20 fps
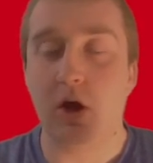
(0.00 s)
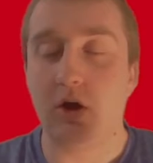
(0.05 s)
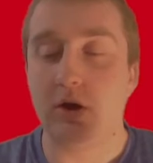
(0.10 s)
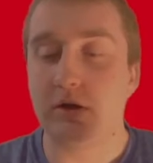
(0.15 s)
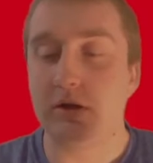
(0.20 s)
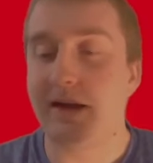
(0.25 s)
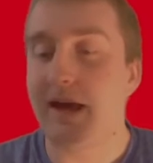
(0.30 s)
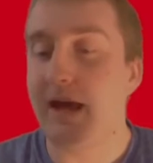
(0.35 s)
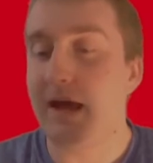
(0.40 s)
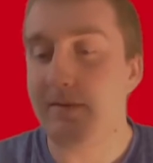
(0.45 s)

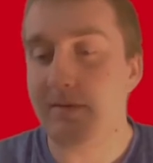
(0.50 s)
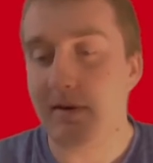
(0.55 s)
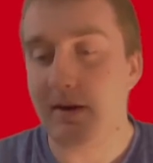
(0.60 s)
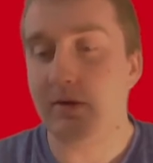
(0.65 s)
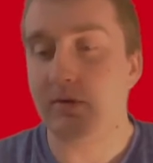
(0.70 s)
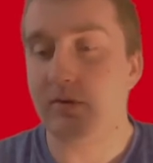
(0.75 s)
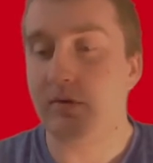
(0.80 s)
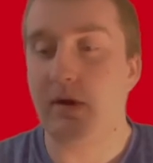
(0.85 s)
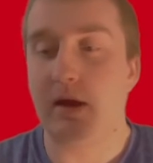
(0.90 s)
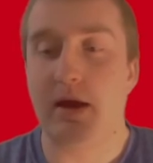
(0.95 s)
came
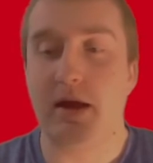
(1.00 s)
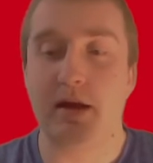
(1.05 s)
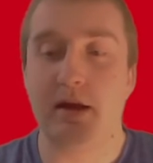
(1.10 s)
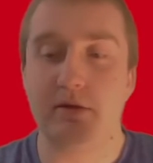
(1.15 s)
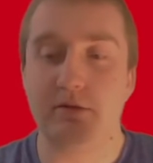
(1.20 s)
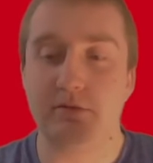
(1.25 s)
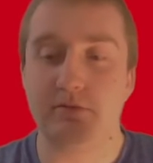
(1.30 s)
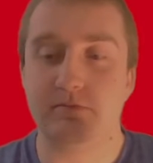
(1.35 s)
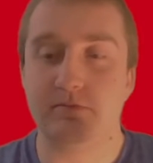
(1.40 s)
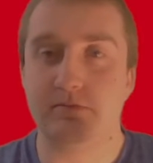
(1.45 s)
out
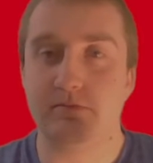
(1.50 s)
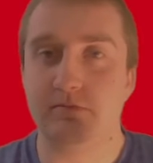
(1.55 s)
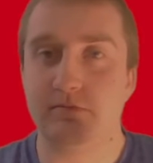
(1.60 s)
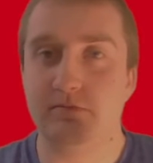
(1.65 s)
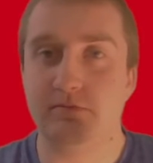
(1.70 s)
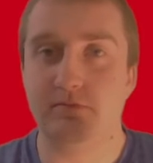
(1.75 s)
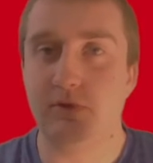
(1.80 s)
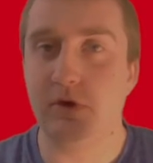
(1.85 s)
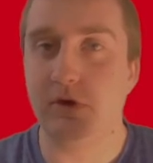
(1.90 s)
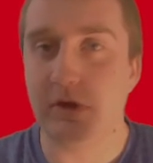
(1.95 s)
and
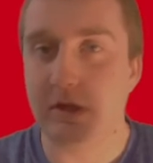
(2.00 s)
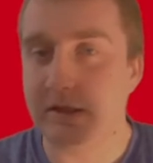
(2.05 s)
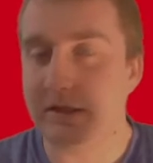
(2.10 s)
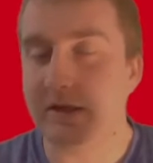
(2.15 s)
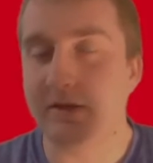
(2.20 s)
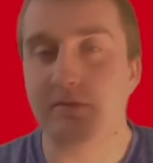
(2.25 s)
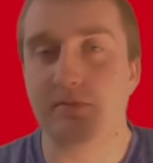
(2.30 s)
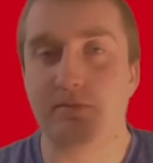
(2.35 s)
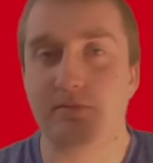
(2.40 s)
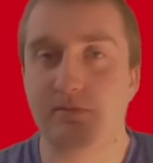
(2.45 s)
really
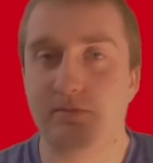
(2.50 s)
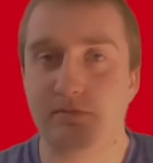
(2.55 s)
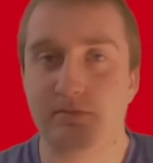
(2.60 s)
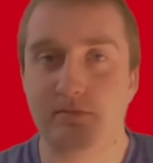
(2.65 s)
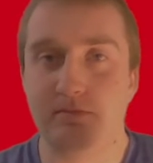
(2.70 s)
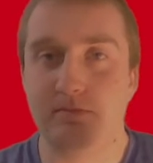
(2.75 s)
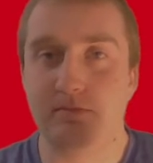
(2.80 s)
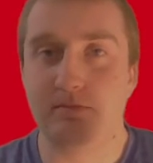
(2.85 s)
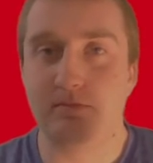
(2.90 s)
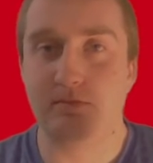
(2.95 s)
did
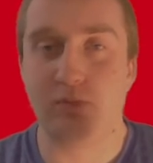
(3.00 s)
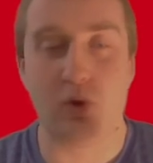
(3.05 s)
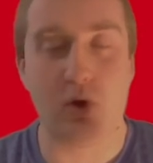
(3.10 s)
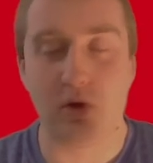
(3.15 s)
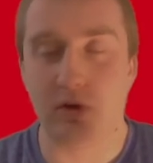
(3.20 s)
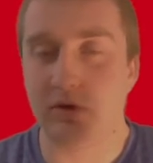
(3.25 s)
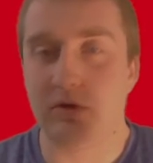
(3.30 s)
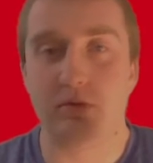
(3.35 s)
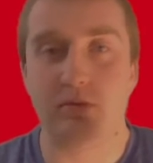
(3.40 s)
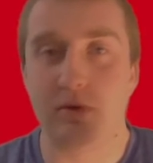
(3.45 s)
put a
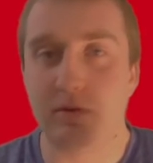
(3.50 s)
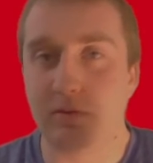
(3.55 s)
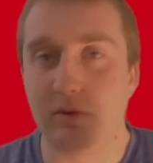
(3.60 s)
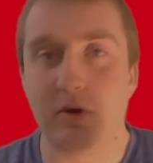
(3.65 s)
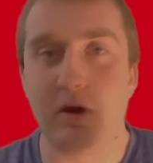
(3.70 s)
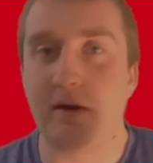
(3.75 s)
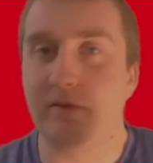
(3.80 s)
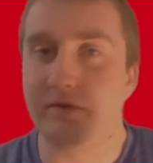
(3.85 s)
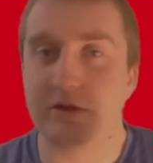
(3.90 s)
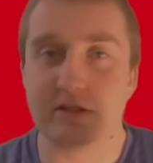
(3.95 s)
little bit
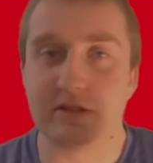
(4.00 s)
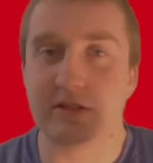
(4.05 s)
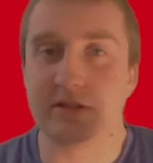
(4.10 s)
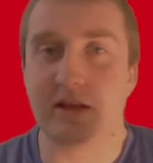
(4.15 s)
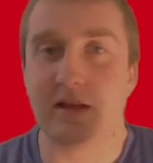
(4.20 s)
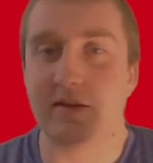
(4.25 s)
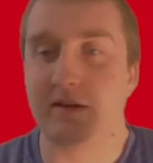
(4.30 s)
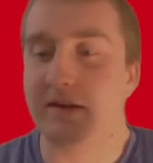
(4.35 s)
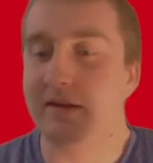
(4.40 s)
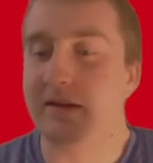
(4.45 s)
more emphasis
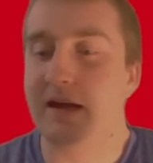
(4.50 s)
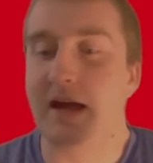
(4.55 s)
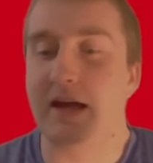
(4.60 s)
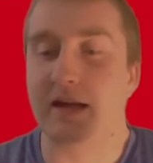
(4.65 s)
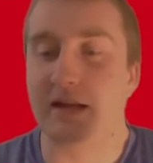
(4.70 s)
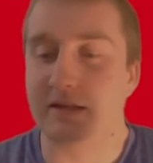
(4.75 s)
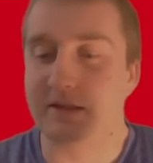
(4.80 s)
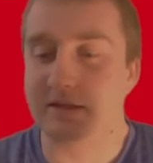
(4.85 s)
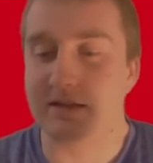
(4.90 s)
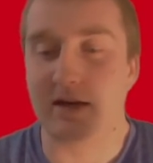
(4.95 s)
on the
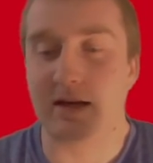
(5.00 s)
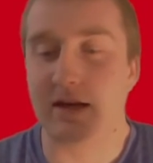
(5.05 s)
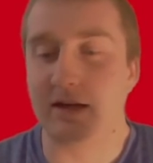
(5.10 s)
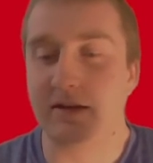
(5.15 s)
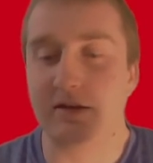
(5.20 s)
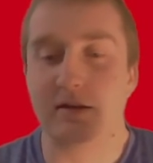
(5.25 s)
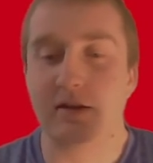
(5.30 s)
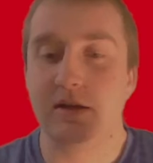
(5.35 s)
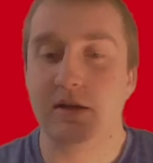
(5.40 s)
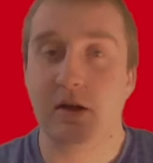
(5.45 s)
attacking
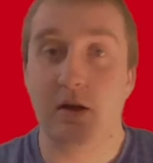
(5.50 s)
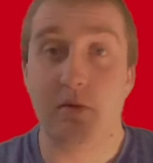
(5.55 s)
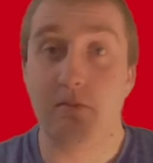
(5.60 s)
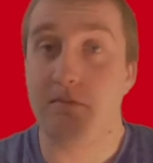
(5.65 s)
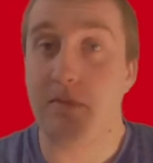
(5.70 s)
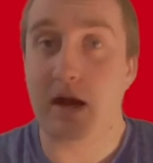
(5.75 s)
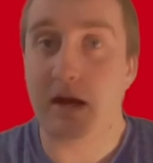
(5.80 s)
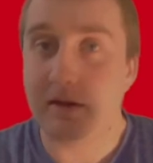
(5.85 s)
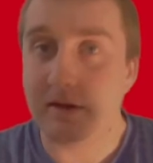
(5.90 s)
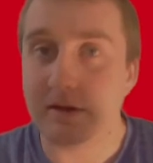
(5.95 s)
side,
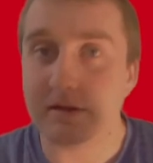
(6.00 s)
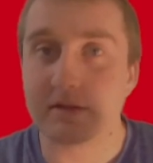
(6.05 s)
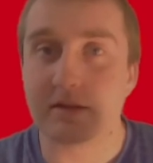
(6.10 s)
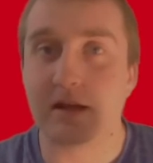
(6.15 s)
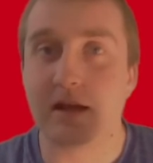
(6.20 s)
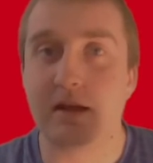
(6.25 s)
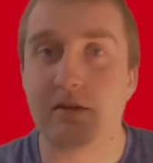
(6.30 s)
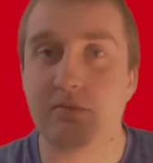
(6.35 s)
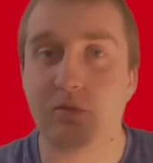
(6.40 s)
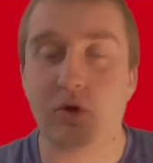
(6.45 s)
made this
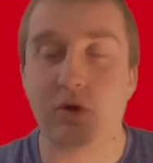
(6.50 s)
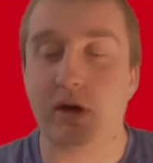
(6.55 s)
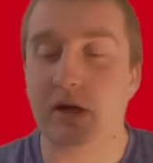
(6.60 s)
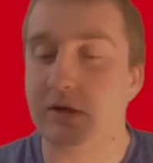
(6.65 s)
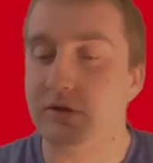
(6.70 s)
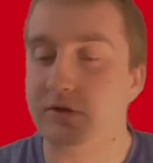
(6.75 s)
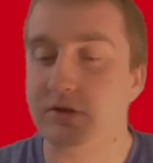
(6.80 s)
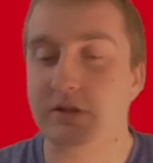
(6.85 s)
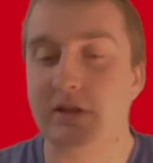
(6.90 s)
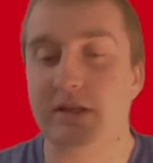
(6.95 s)
game more
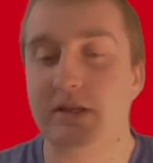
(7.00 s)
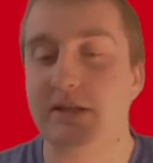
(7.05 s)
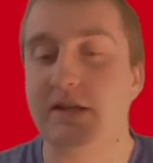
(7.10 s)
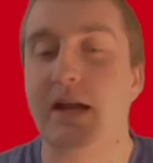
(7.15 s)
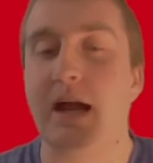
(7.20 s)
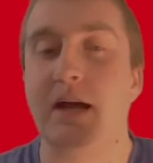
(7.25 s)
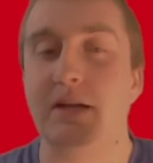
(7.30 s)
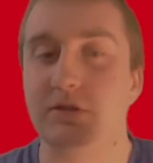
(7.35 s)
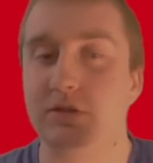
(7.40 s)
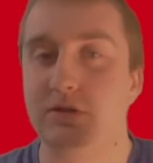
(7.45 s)
interesting, did
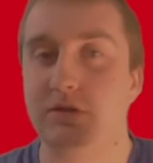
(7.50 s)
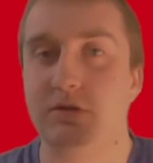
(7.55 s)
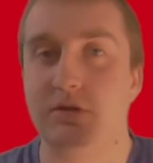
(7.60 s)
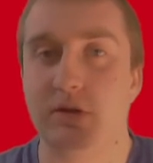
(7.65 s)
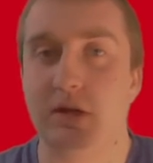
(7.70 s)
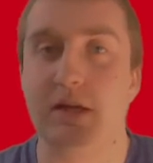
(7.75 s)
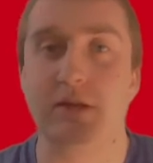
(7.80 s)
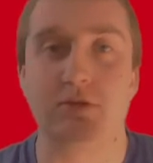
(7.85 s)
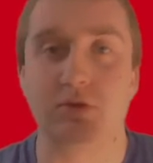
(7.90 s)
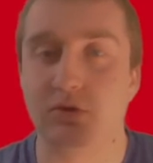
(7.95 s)
not
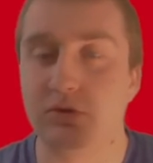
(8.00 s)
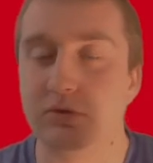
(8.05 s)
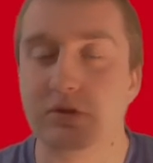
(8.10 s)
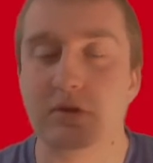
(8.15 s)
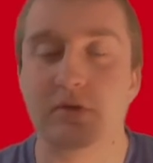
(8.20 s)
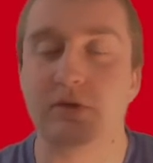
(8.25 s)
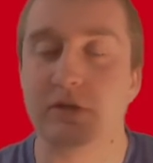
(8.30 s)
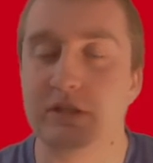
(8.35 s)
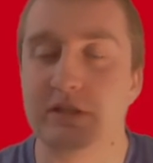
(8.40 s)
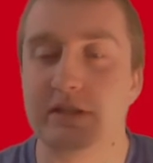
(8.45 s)

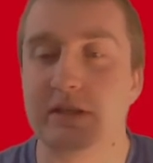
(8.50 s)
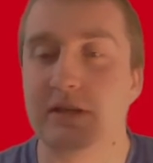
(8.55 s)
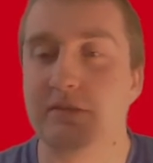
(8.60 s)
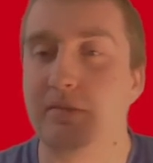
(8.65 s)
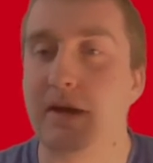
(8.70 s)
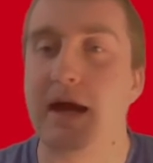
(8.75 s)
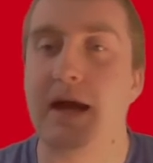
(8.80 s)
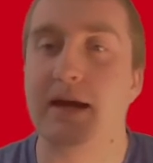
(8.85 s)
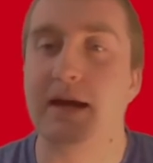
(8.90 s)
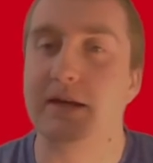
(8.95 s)
exclusively sit
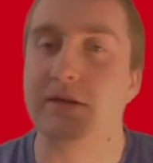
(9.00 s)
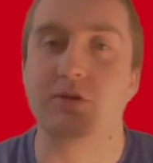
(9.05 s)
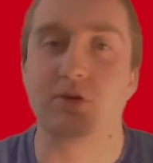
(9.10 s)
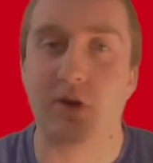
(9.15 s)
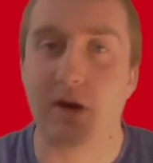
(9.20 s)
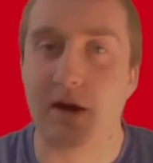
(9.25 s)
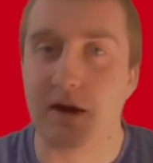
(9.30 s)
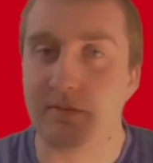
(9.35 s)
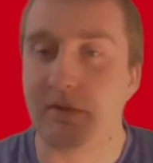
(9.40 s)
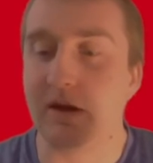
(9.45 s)
back and
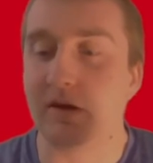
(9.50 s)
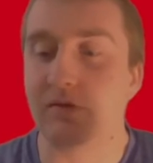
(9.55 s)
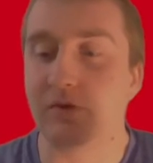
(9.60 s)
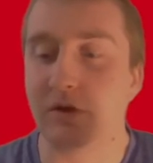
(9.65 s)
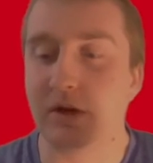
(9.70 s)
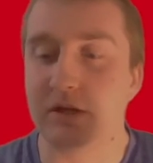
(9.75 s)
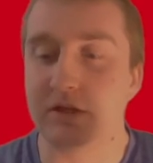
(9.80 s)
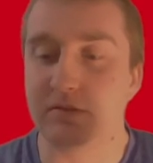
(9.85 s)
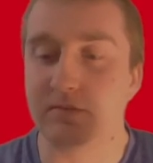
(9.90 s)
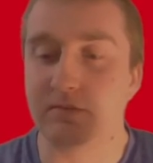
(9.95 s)
try and make
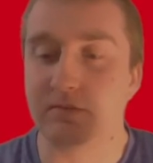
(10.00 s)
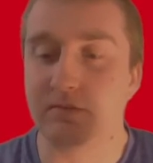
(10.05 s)
France